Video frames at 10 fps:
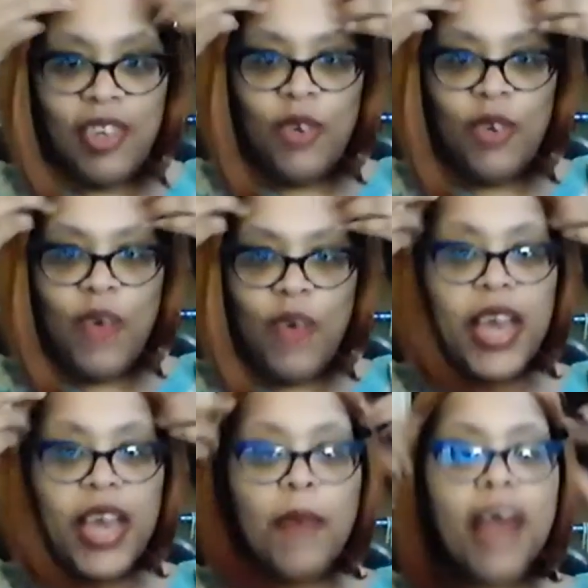Well, I think
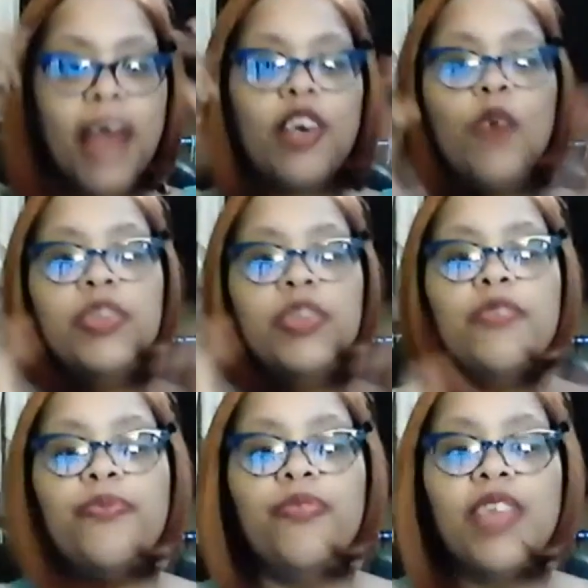I might go. I
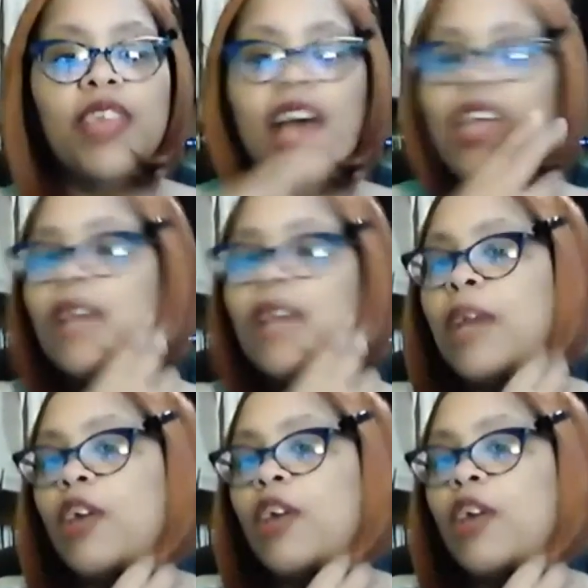think I might go.